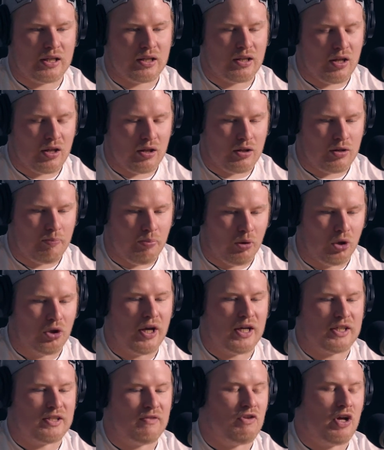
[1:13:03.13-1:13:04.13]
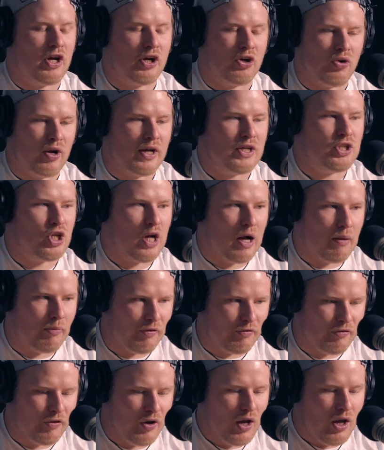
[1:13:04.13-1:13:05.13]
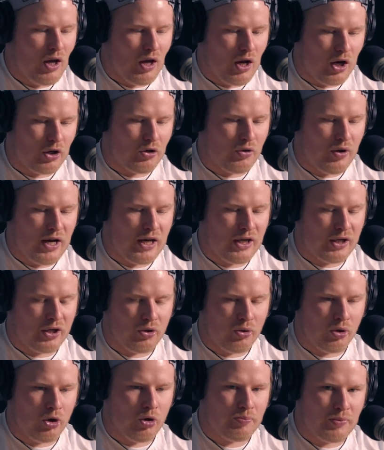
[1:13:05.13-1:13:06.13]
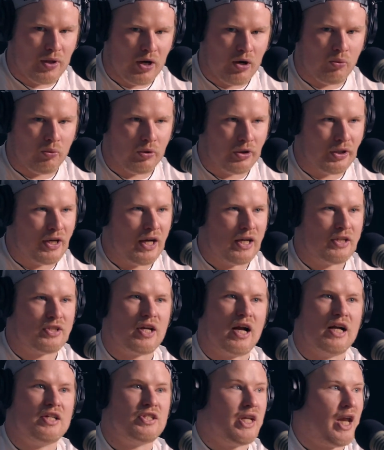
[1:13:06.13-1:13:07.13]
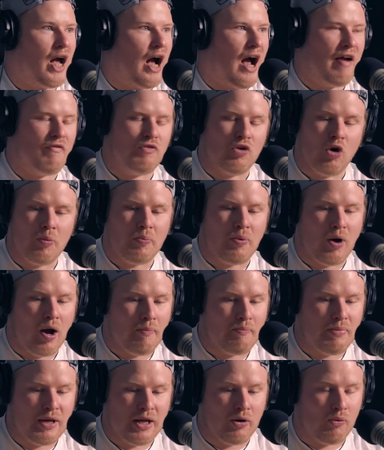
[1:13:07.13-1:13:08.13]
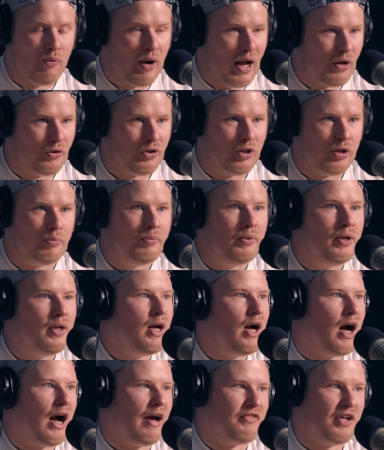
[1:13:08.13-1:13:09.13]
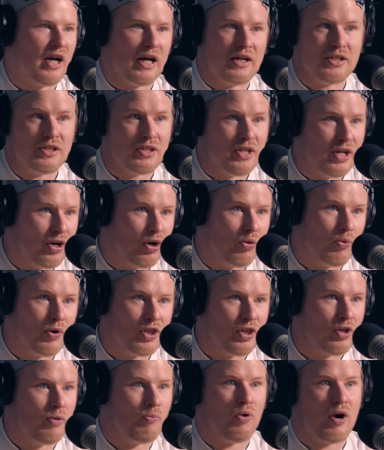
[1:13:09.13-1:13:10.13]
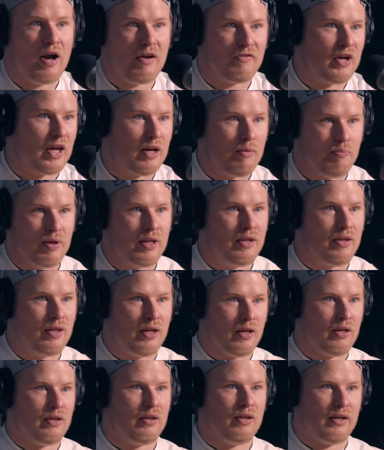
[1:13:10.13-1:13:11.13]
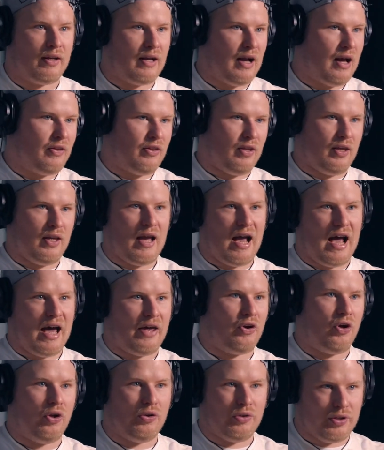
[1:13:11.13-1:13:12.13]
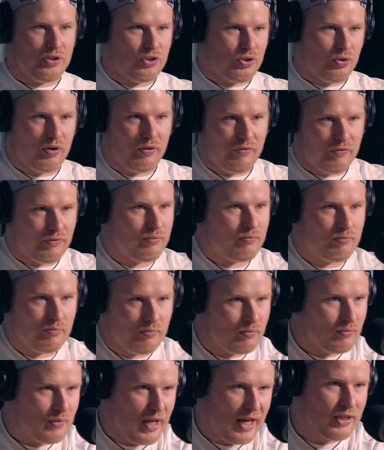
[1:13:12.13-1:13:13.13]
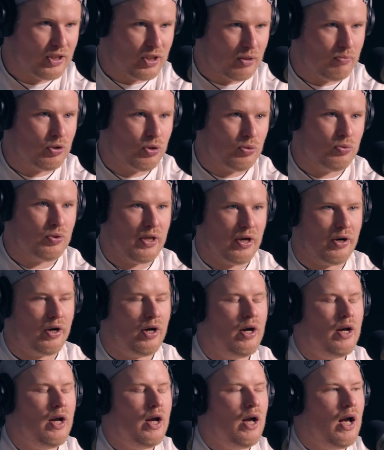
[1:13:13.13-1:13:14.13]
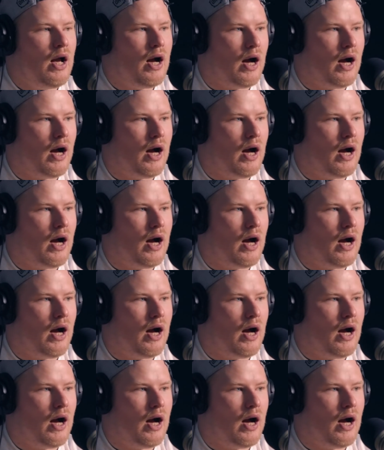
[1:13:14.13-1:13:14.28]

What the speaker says: Like the Bulldogs have done a great job of creating a group that are really nice guys, and I have no problem being around them. I've gone to dinner with them where I've kind of been the adult that sort of takes them to dinner,